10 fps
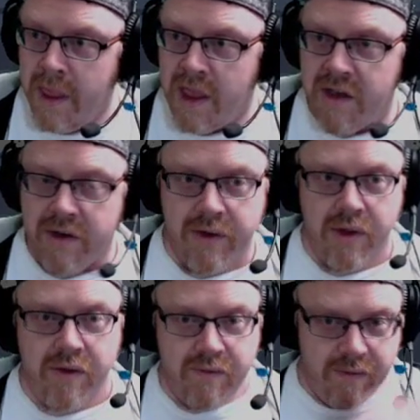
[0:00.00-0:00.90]
Get rid of all
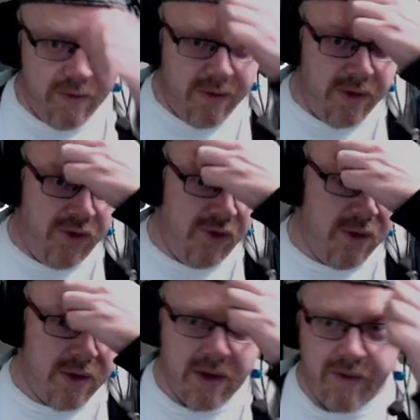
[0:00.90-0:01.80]
the
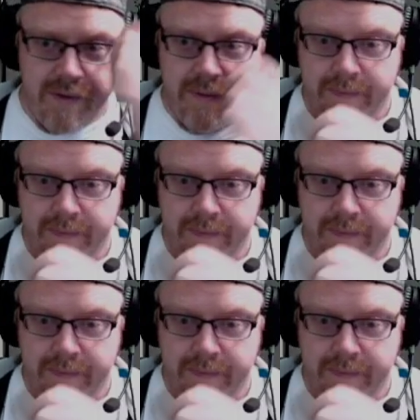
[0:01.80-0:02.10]
draw stuff.